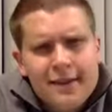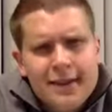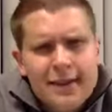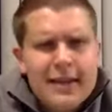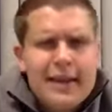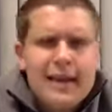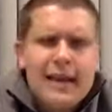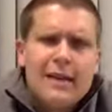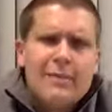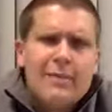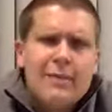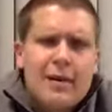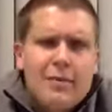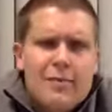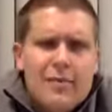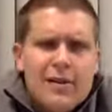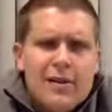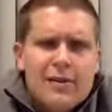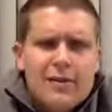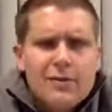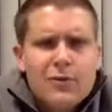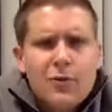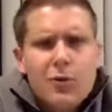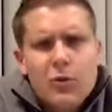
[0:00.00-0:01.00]
it might be
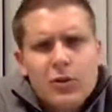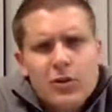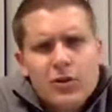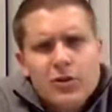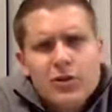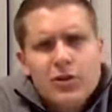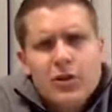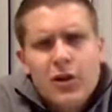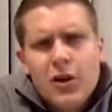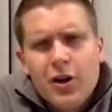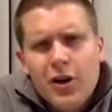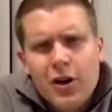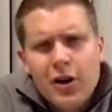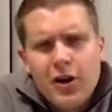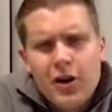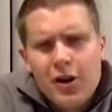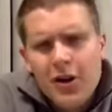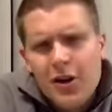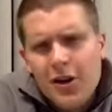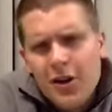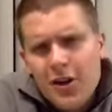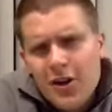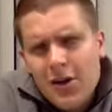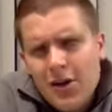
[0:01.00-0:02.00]
a 4-star,
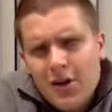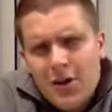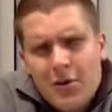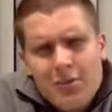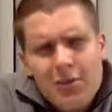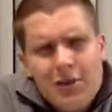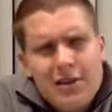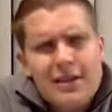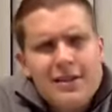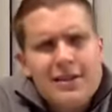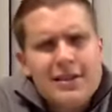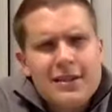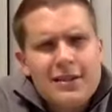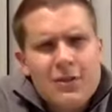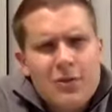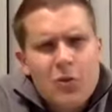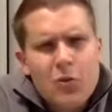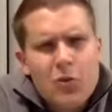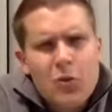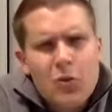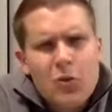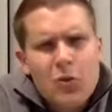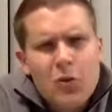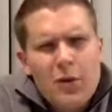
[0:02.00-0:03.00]
but is it
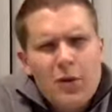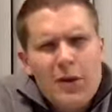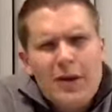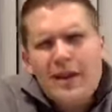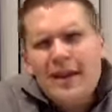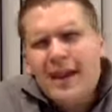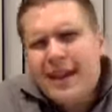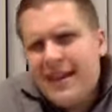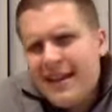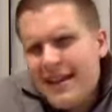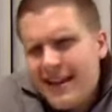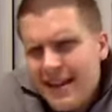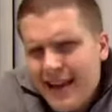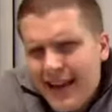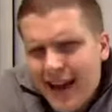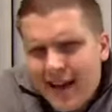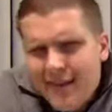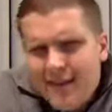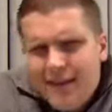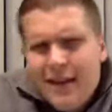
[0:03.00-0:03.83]
enough?